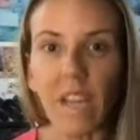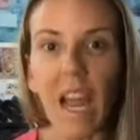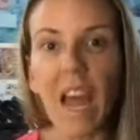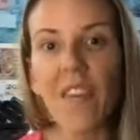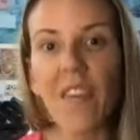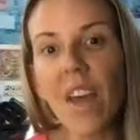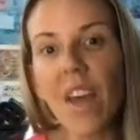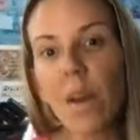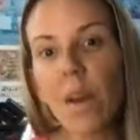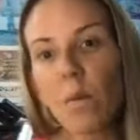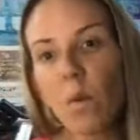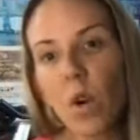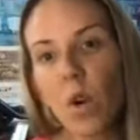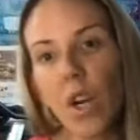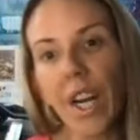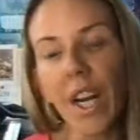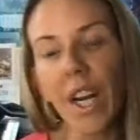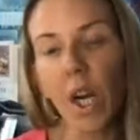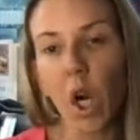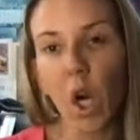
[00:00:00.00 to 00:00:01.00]
And then we're
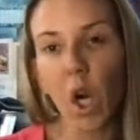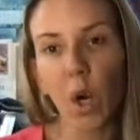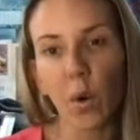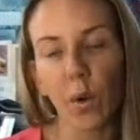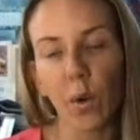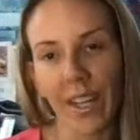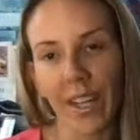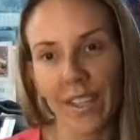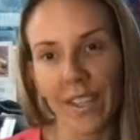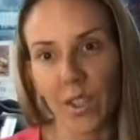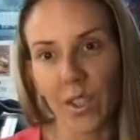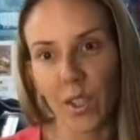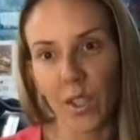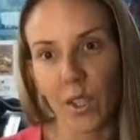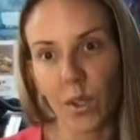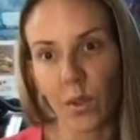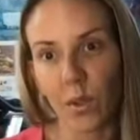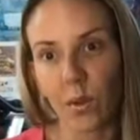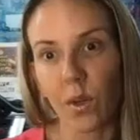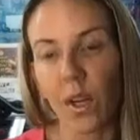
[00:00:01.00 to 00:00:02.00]
going to go
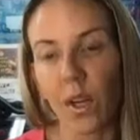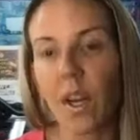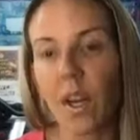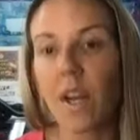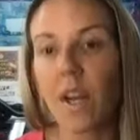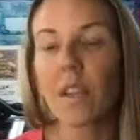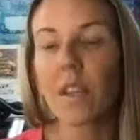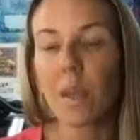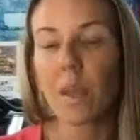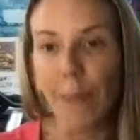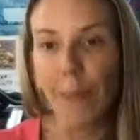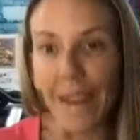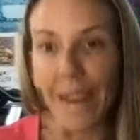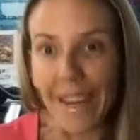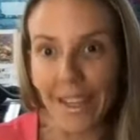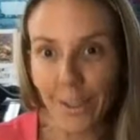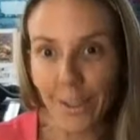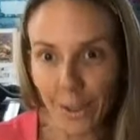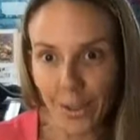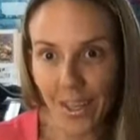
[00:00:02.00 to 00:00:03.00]
into the
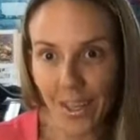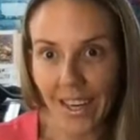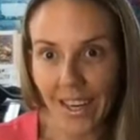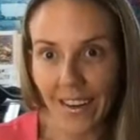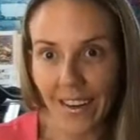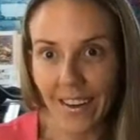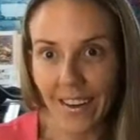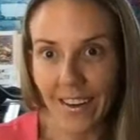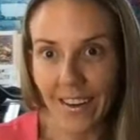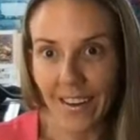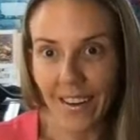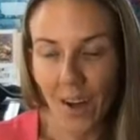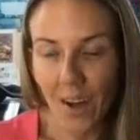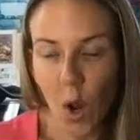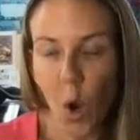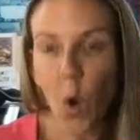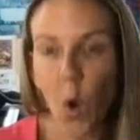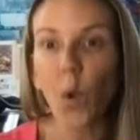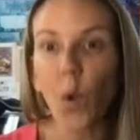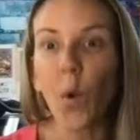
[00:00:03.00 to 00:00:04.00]
pantry
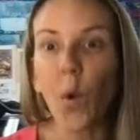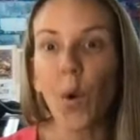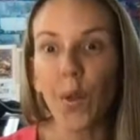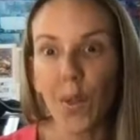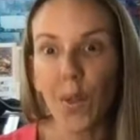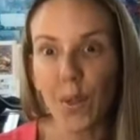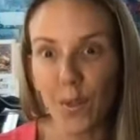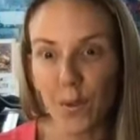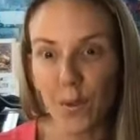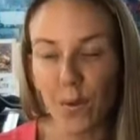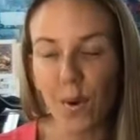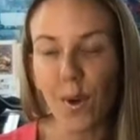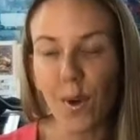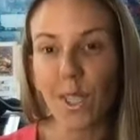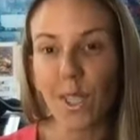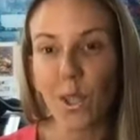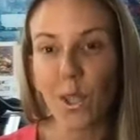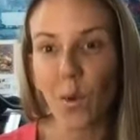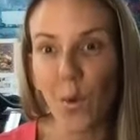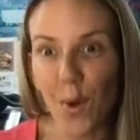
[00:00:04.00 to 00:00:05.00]
or the
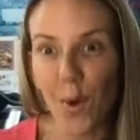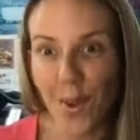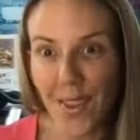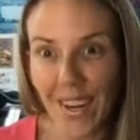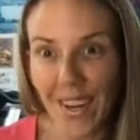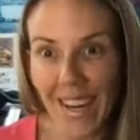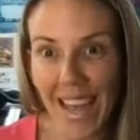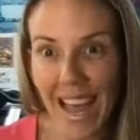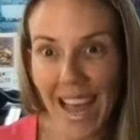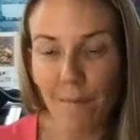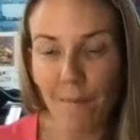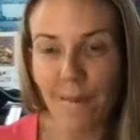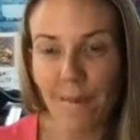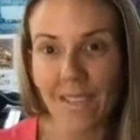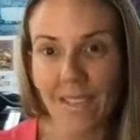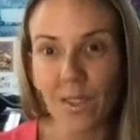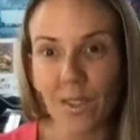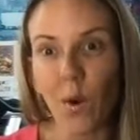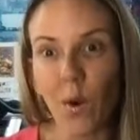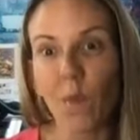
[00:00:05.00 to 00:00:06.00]
drawers or the
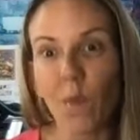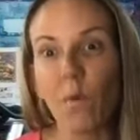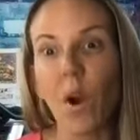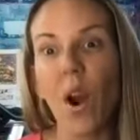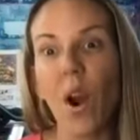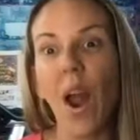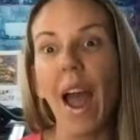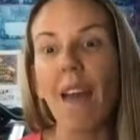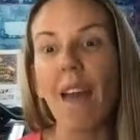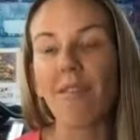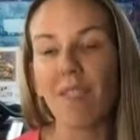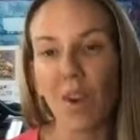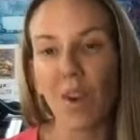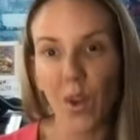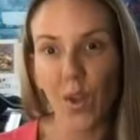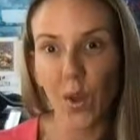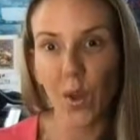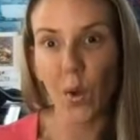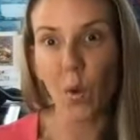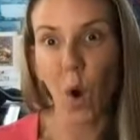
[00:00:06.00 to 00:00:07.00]
cabinets or wherever
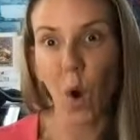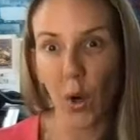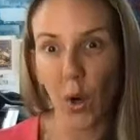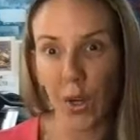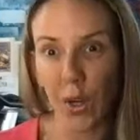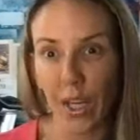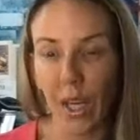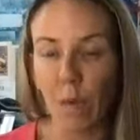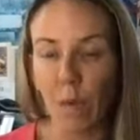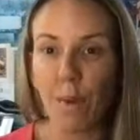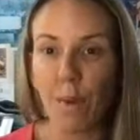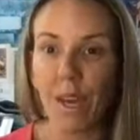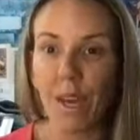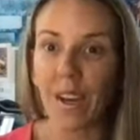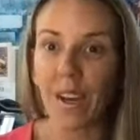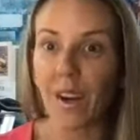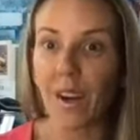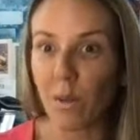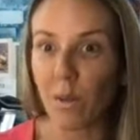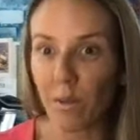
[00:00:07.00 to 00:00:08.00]
you are
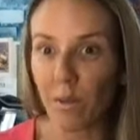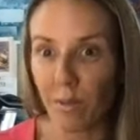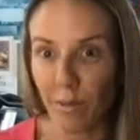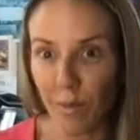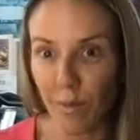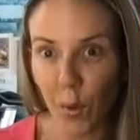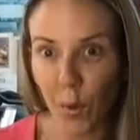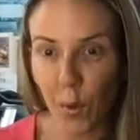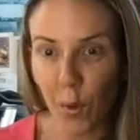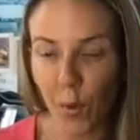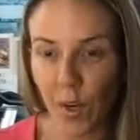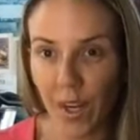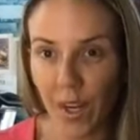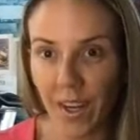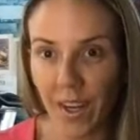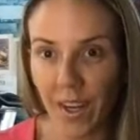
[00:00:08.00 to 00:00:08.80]
keeping food.